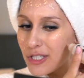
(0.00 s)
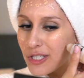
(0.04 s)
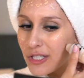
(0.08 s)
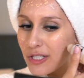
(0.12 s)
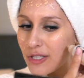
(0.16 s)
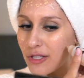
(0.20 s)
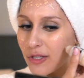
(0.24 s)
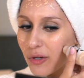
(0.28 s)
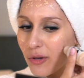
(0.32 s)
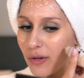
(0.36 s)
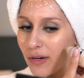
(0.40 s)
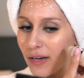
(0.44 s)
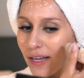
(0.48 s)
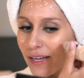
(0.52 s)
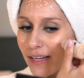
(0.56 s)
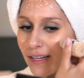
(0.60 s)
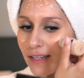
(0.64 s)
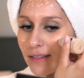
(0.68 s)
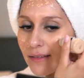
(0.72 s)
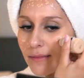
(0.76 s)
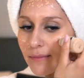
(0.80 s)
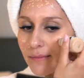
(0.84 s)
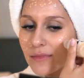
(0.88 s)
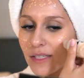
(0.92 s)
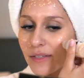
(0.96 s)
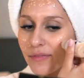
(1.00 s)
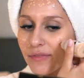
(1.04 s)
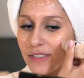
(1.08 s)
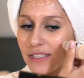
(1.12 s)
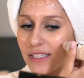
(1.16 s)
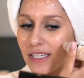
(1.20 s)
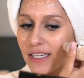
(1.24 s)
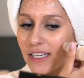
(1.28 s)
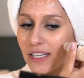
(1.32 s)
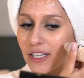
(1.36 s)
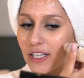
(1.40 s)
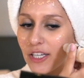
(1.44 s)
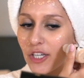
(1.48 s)
just thought, like, if it's
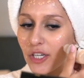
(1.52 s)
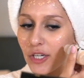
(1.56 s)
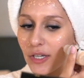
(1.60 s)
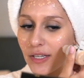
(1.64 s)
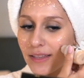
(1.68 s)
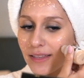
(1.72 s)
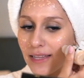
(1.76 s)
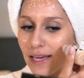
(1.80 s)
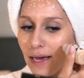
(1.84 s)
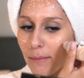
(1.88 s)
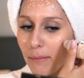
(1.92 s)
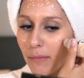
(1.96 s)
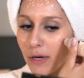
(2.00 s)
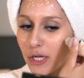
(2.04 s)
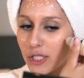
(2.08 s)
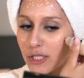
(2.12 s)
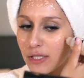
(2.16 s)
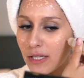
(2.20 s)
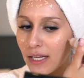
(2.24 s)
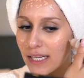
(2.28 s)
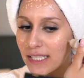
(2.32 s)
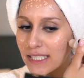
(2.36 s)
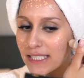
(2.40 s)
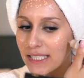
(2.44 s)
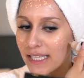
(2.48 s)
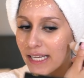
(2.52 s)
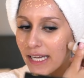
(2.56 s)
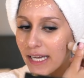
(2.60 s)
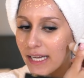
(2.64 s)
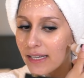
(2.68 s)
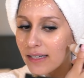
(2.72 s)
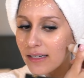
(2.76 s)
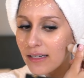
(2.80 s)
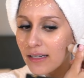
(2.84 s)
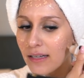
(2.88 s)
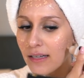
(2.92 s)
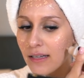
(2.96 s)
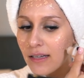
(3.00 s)
gonna look that much like
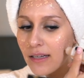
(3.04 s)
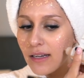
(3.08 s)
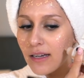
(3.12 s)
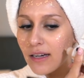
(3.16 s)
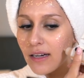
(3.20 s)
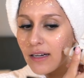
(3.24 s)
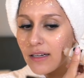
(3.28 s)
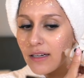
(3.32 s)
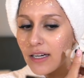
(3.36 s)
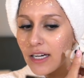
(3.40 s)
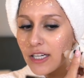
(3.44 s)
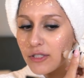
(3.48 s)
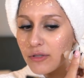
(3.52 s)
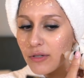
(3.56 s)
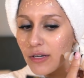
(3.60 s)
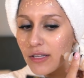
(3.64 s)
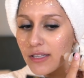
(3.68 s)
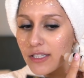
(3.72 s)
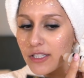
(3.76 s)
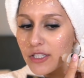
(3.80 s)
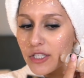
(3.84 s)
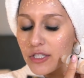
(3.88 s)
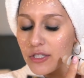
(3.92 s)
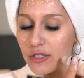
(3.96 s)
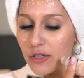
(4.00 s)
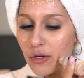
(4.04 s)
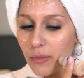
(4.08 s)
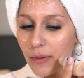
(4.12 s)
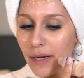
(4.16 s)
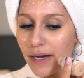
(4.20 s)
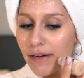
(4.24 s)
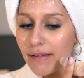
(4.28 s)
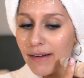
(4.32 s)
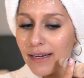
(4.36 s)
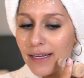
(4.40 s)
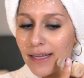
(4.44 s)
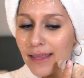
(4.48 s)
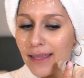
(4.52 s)
skin, I'd rather just not
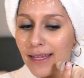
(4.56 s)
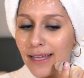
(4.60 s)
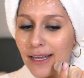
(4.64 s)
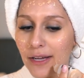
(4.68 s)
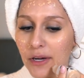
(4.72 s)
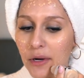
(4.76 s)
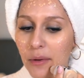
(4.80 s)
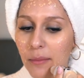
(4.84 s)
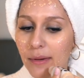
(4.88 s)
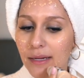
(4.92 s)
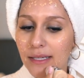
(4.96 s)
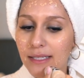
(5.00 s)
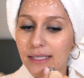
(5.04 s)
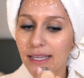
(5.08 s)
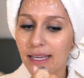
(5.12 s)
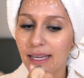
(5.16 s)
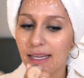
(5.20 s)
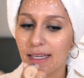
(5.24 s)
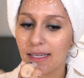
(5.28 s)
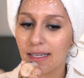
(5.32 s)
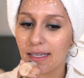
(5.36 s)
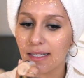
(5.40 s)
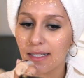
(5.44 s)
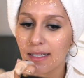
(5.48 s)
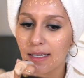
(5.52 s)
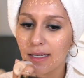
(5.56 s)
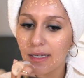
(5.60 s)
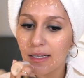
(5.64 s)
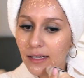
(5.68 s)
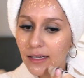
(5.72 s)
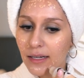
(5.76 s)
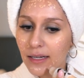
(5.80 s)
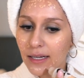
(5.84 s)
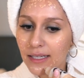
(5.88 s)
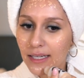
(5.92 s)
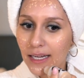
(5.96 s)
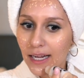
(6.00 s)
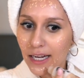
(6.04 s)
wear anything on my skin
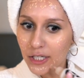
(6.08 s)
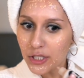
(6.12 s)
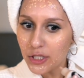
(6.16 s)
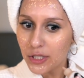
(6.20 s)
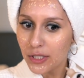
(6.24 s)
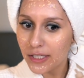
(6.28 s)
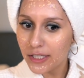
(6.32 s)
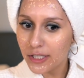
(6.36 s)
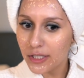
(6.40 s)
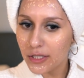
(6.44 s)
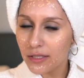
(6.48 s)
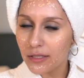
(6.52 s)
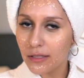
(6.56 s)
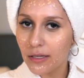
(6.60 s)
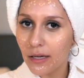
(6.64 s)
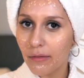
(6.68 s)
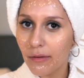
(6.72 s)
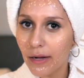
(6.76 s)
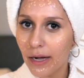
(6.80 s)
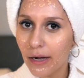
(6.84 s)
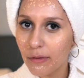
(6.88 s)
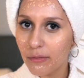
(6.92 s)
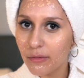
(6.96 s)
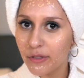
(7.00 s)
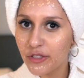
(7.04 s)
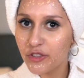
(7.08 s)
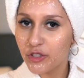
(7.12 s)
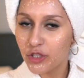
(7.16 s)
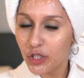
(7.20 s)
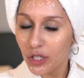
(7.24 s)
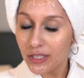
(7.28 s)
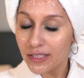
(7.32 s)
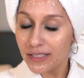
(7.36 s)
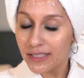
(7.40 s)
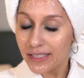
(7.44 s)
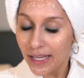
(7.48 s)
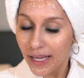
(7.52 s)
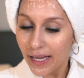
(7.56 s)
and actually just go out with
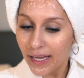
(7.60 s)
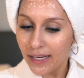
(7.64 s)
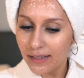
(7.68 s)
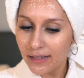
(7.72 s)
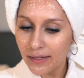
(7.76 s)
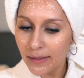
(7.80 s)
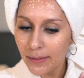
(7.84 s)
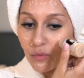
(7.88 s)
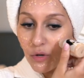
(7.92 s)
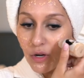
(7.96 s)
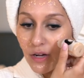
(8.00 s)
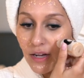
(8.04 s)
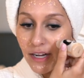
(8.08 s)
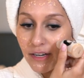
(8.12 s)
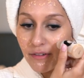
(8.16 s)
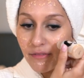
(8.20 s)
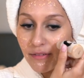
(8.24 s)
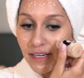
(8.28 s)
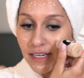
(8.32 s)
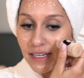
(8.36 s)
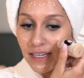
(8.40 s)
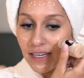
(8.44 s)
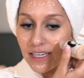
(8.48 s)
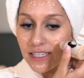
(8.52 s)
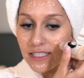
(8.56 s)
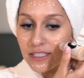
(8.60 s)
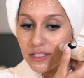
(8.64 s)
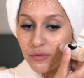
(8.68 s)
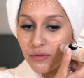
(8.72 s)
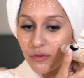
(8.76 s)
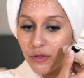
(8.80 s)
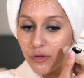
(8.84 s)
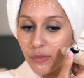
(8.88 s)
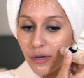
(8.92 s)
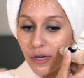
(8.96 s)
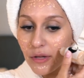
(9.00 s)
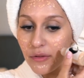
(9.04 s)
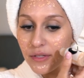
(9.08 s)
just skin. What I realized
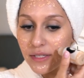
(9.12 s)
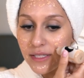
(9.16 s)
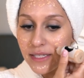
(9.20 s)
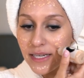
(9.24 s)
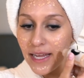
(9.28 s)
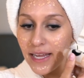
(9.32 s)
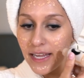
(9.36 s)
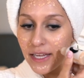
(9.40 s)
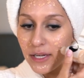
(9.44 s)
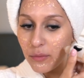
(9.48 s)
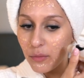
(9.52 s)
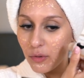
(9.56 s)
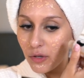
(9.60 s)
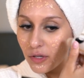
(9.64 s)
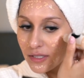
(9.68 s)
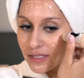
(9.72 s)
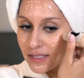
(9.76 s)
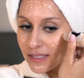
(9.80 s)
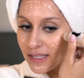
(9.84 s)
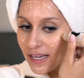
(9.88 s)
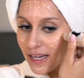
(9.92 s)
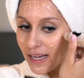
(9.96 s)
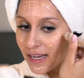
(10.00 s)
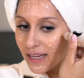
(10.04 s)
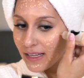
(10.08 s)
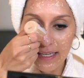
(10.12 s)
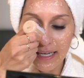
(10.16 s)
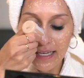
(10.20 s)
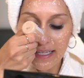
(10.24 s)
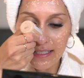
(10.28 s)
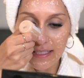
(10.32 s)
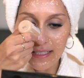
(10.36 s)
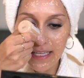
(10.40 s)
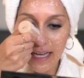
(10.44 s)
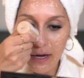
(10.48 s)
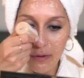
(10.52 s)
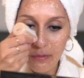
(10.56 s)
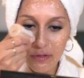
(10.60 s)
throughout the day was that as
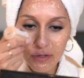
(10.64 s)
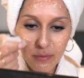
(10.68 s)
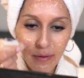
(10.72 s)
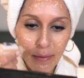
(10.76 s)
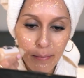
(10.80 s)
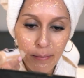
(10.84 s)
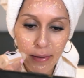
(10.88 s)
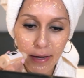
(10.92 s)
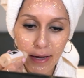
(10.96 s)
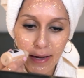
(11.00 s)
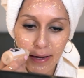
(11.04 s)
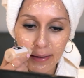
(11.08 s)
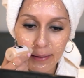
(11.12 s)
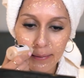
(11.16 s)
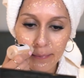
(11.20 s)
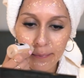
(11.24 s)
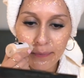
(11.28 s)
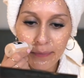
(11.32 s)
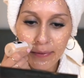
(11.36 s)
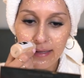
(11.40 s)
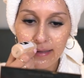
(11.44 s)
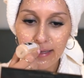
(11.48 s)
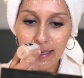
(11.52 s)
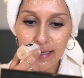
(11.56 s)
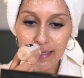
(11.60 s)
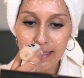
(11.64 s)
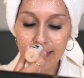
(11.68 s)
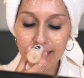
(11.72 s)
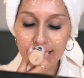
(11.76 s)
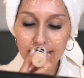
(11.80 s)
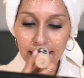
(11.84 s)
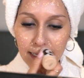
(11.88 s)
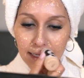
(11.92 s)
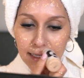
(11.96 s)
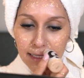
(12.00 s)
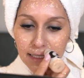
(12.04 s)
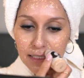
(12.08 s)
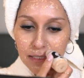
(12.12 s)
the hours went by, that it
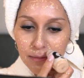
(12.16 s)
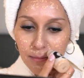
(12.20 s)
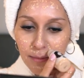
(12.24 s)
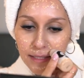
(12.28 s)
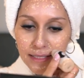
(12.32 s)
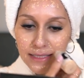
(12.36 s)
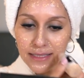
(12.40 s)
sank into my